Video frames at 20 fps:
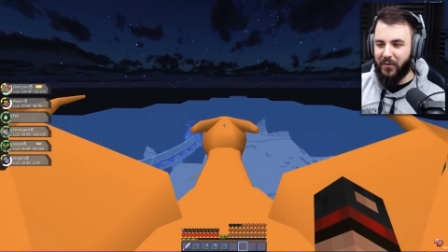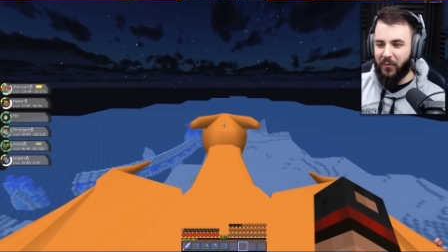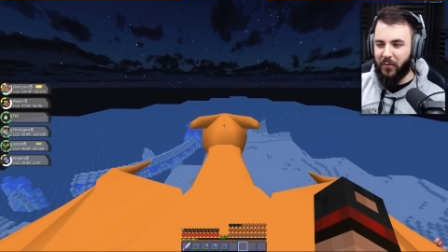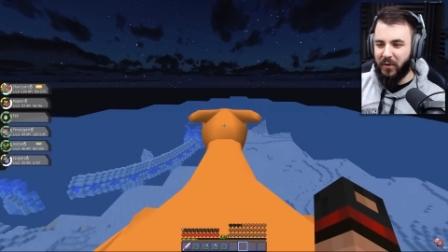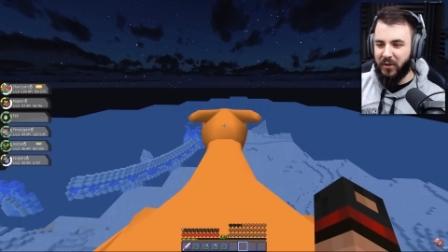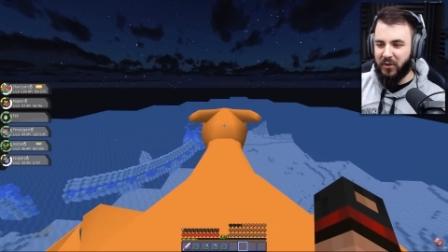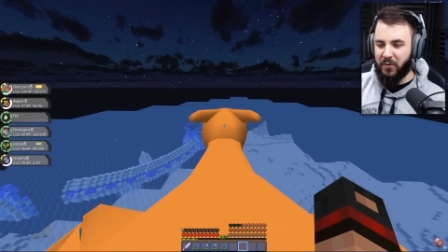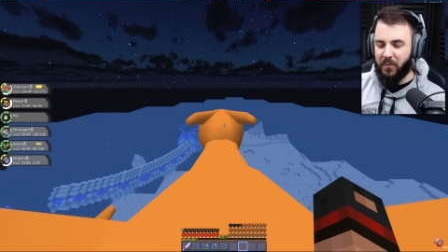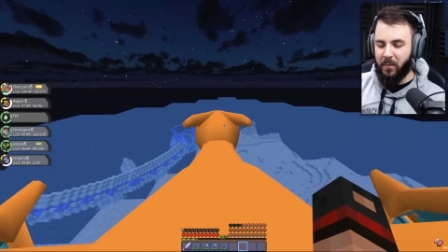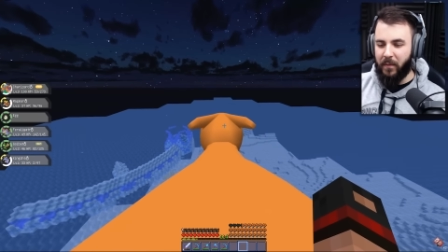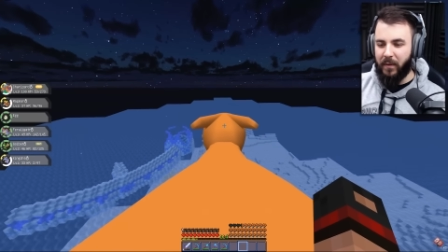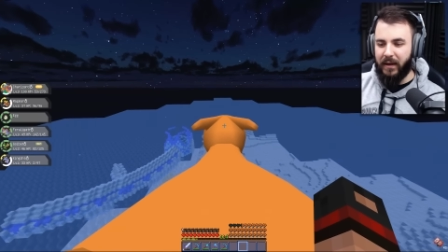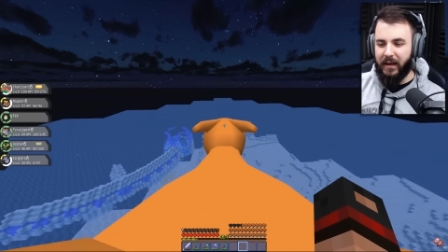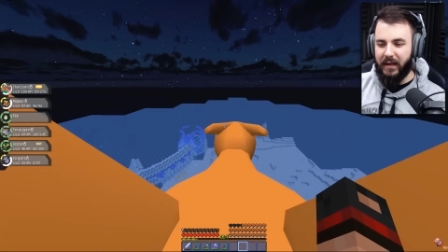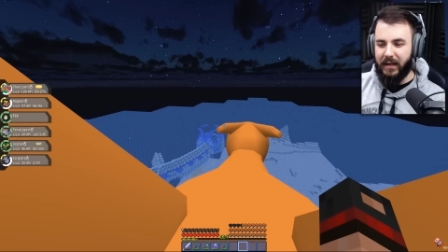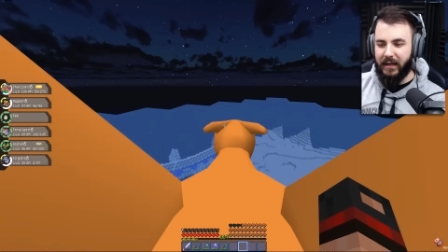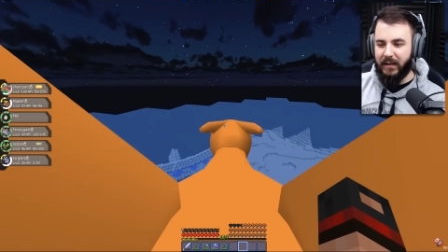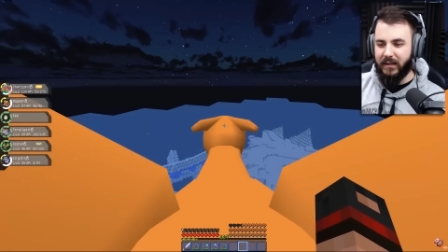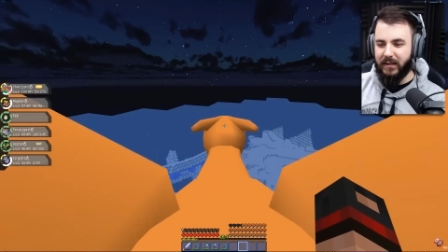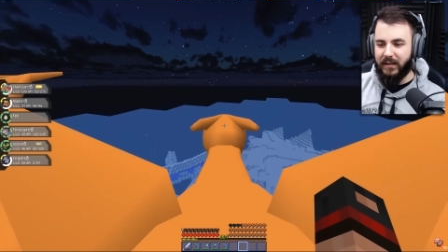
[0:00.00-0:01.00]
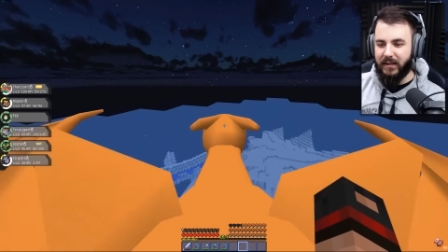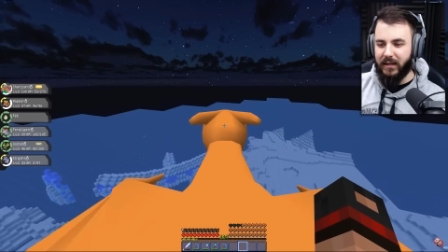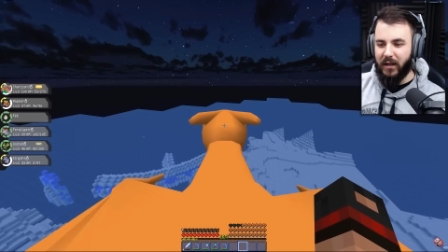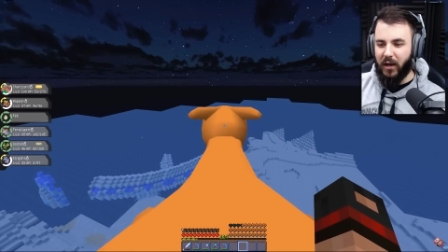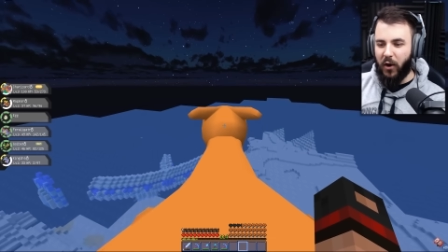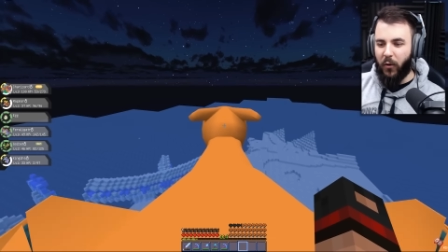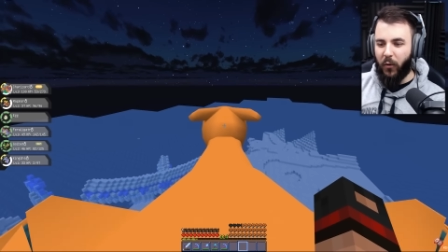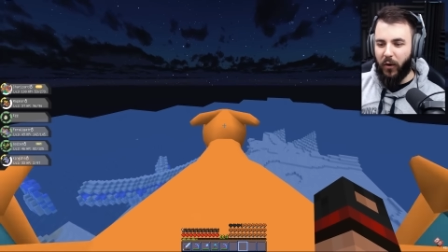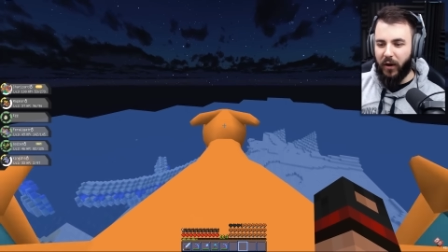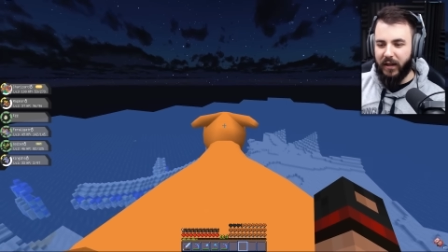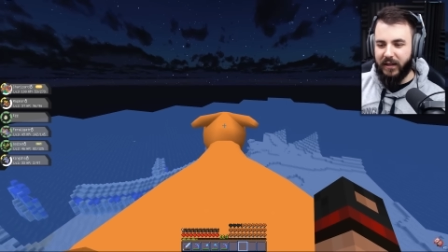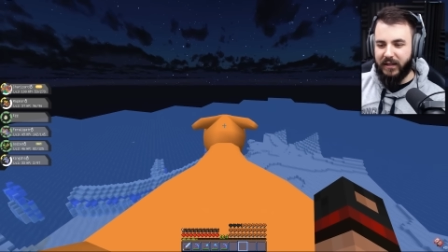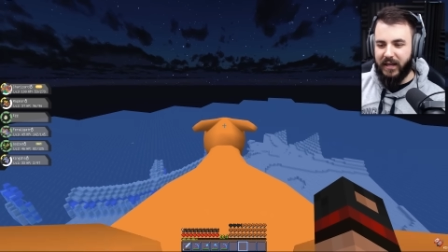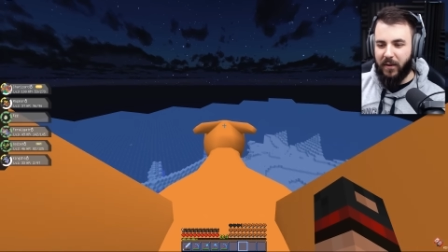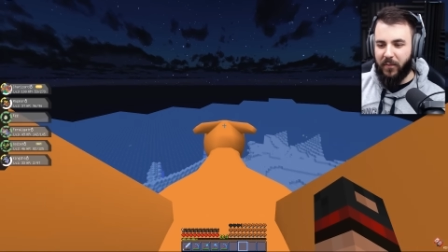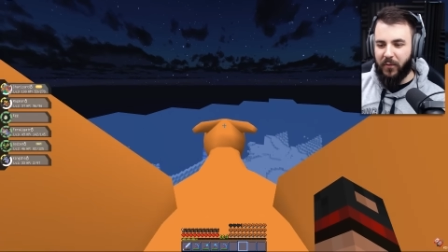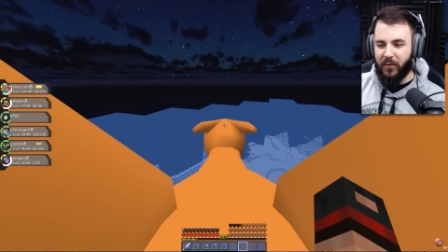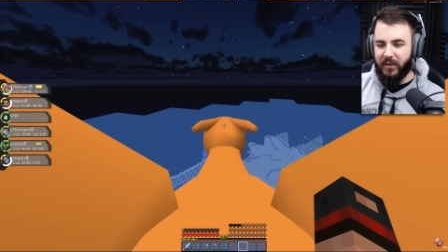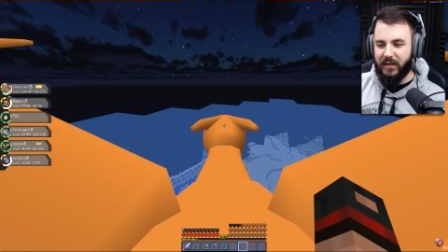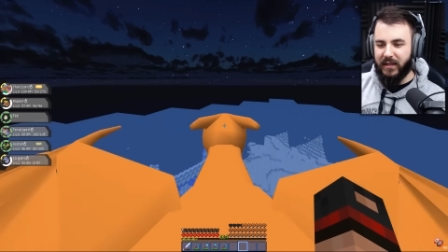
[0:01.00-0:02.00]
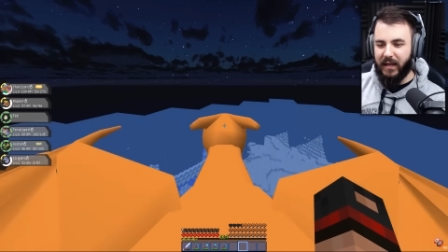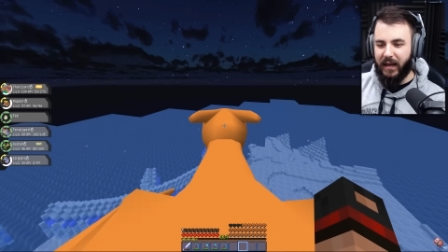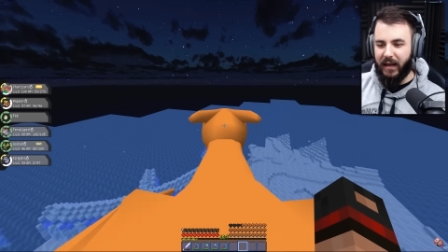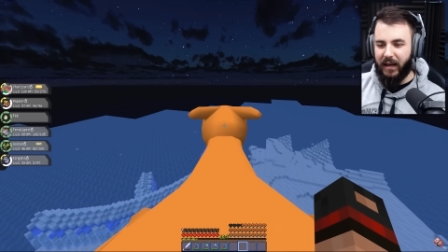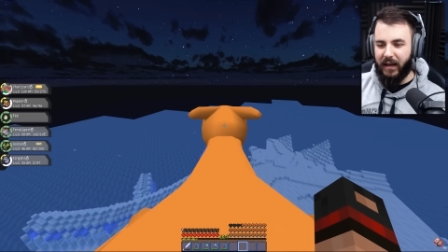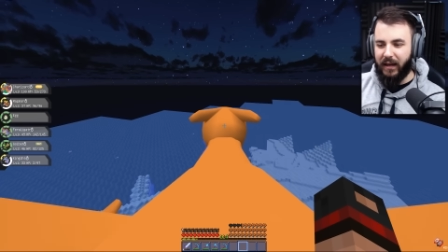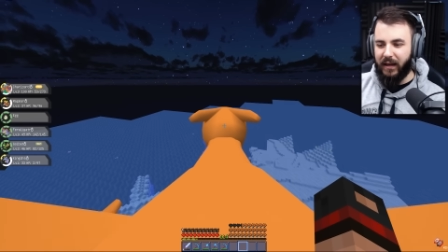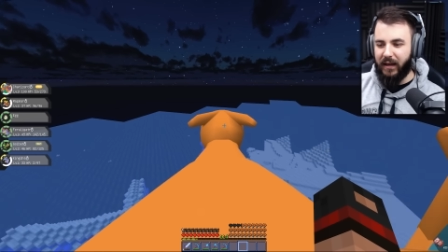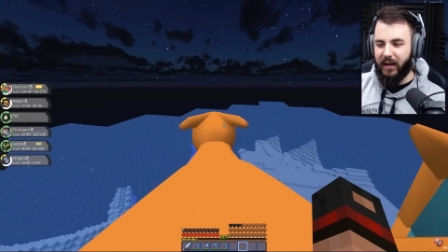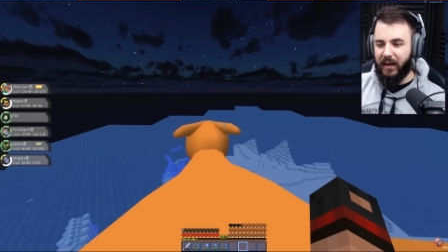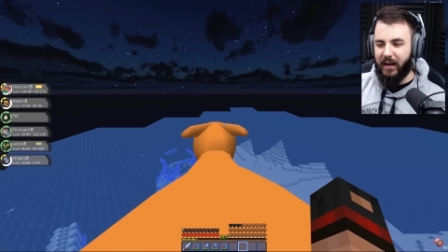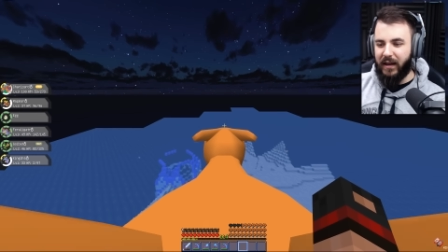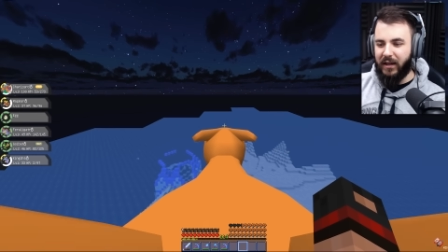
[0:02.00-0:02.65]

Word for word: which means water temple's there.